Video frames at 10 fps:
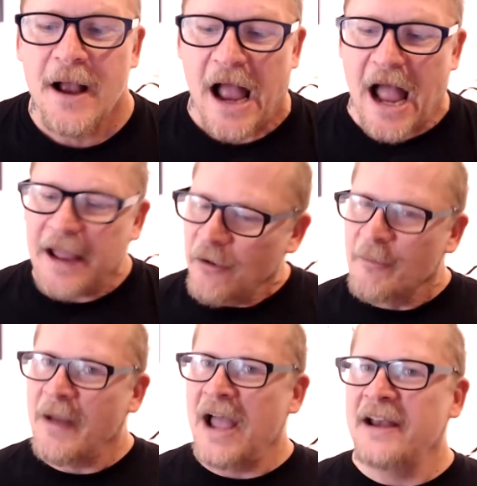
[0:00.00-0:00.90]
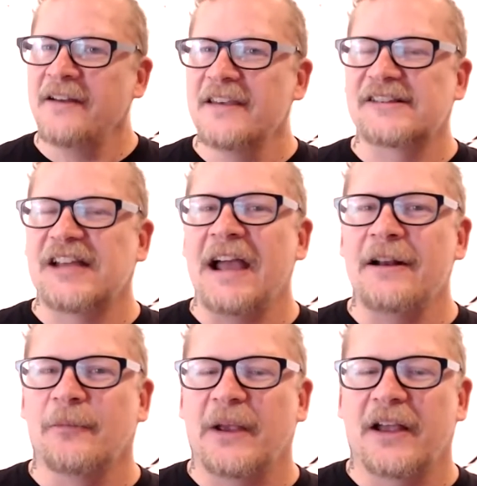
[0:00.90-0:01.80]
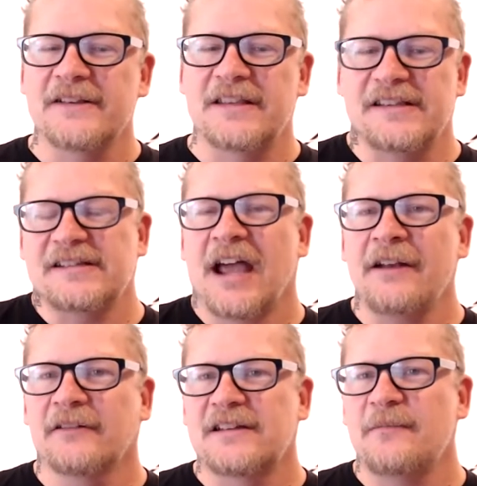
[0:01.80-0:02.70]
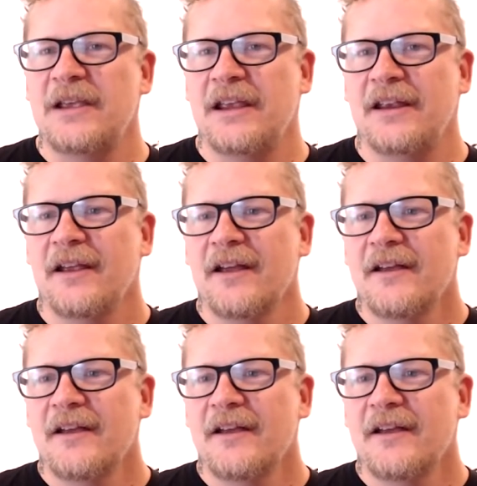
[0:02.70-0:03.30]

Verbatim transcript: I don't mind this title because this title to me